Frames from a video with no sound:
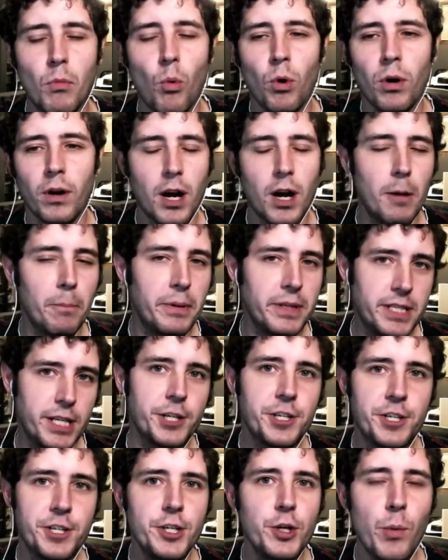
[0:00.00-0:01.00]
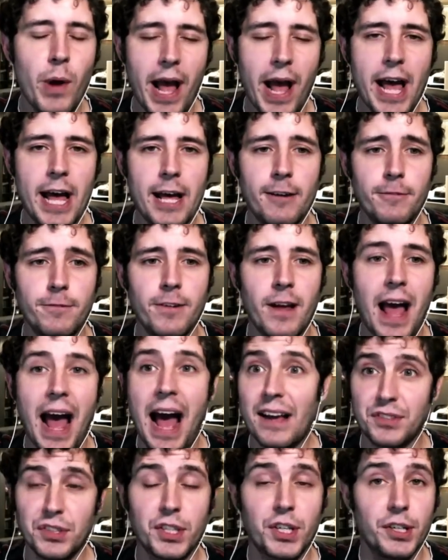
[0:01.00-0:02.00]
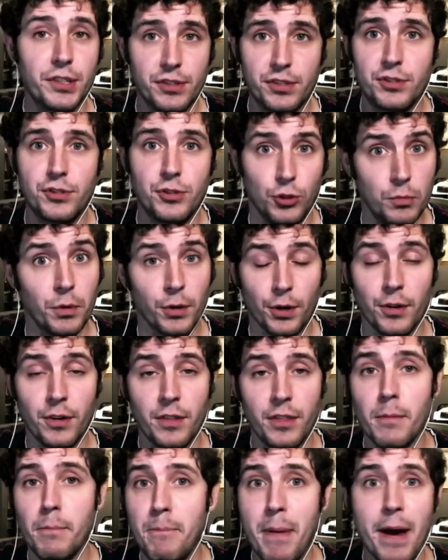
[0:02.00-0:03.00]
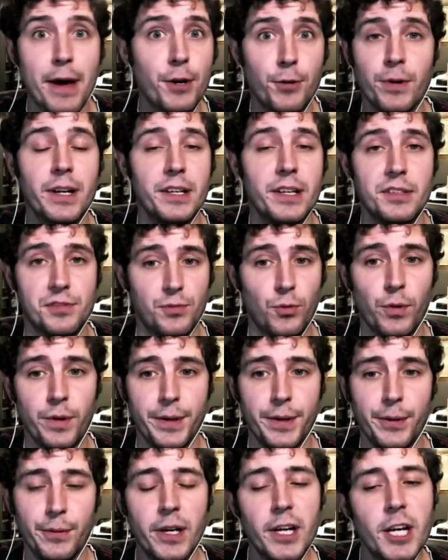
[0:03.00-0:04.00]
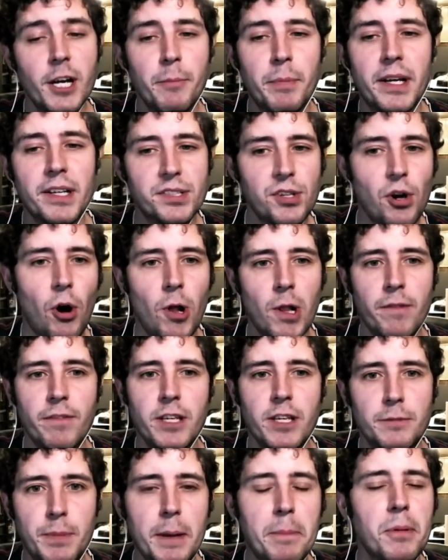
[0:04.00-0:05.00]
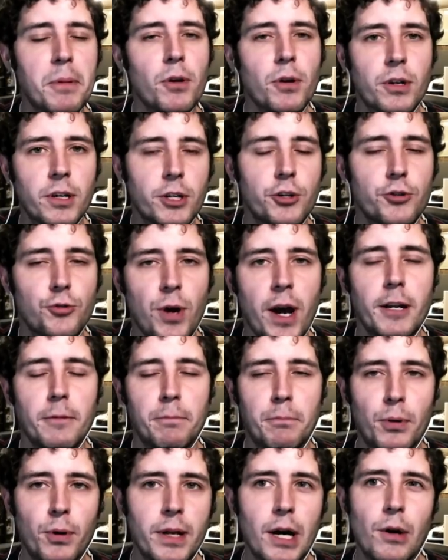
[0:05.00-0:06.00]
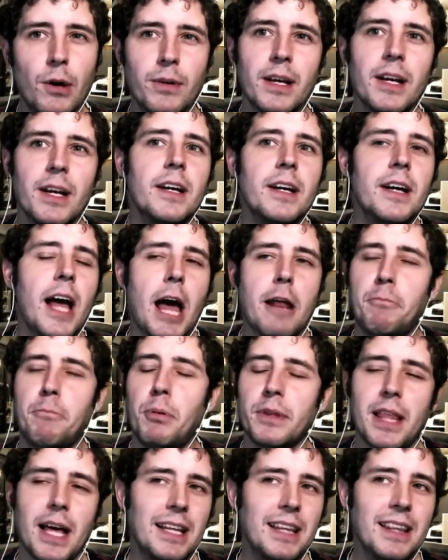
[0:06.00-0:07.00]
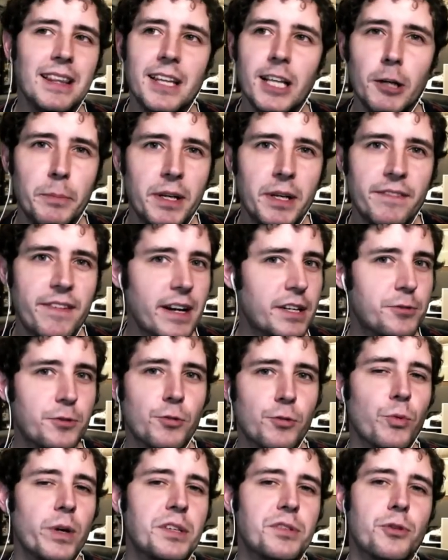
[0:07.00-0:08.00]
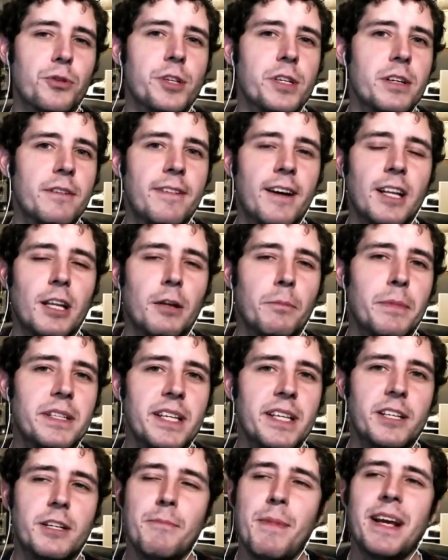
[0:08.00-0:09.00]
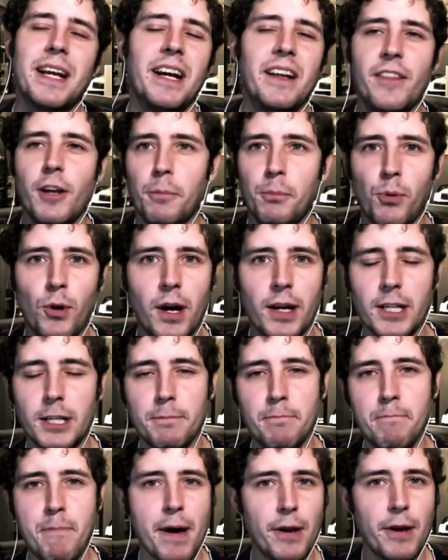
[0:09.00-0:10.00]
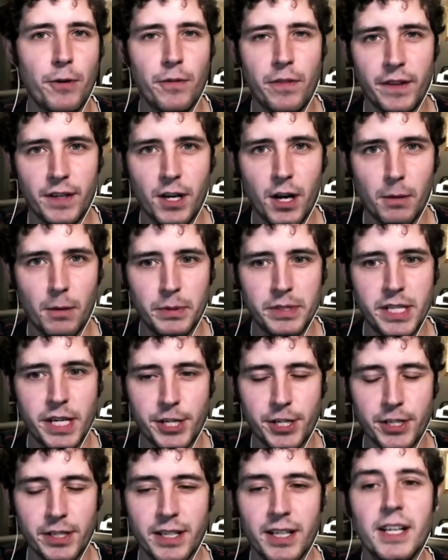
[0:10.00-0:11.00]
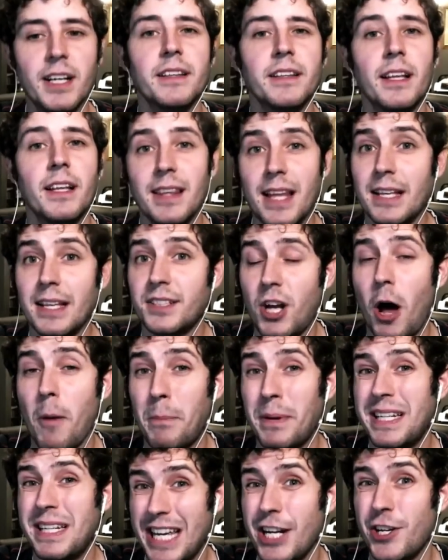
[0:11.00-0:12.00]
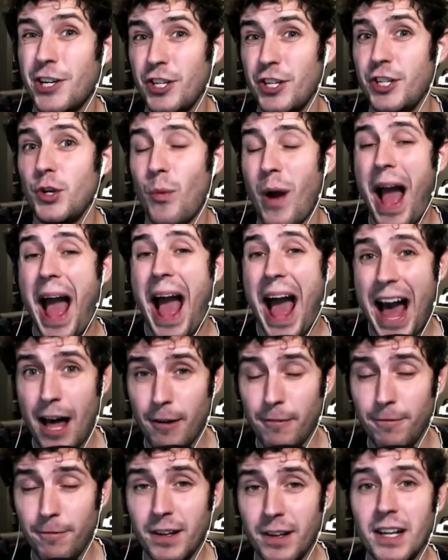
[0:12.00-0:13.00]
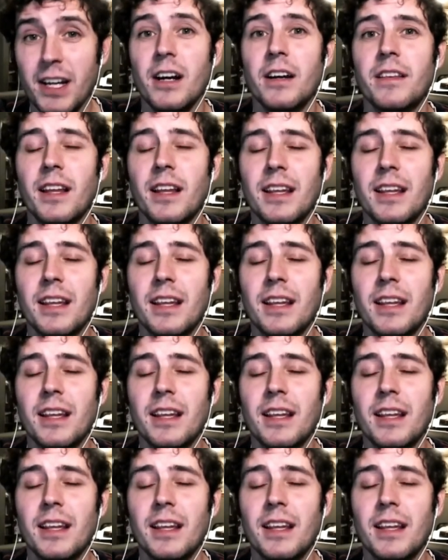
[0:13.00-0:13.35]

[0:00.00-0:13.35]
the more competition you have as a consumer, the better it is for you. Yeah. Because all of these people are going to try to put out and put that little bit of extra research and development into making their product better than the competition. The less competition you have,